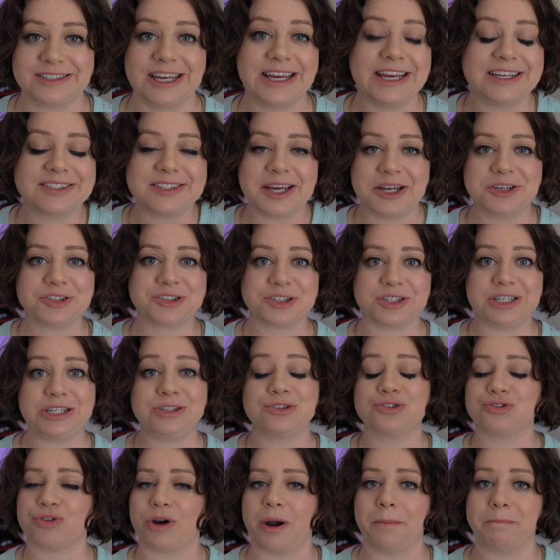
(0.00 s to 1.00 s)
They essentially
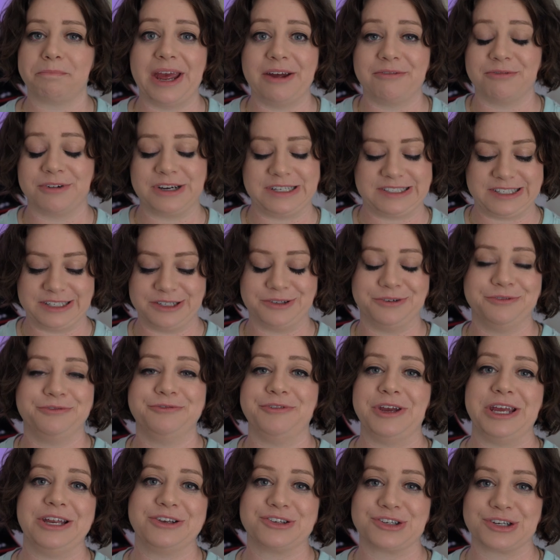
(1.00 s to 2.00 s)
trump every single
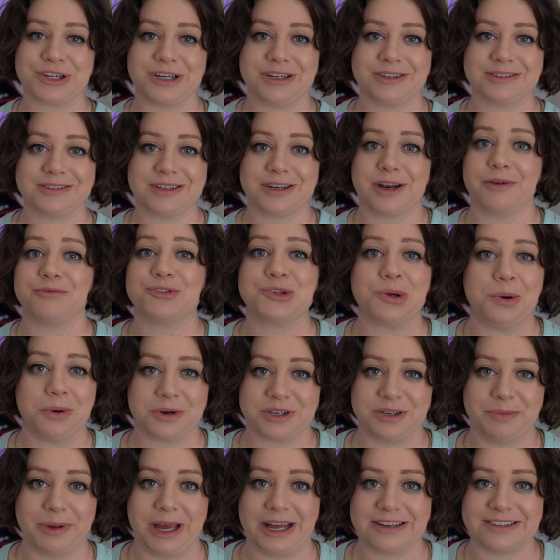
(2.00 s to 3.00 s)
feature that I've
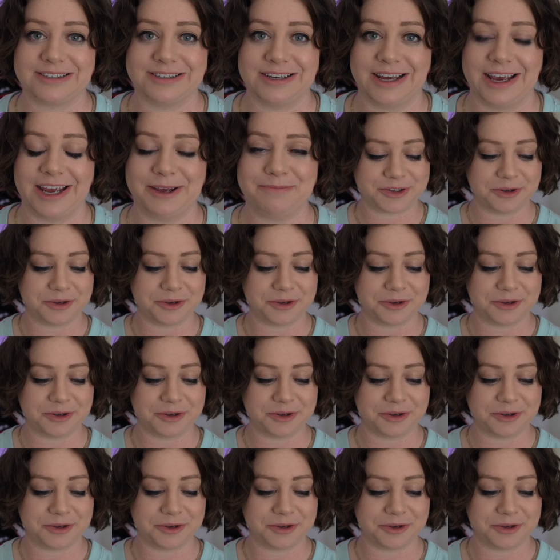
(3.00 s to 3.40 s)
talked about today.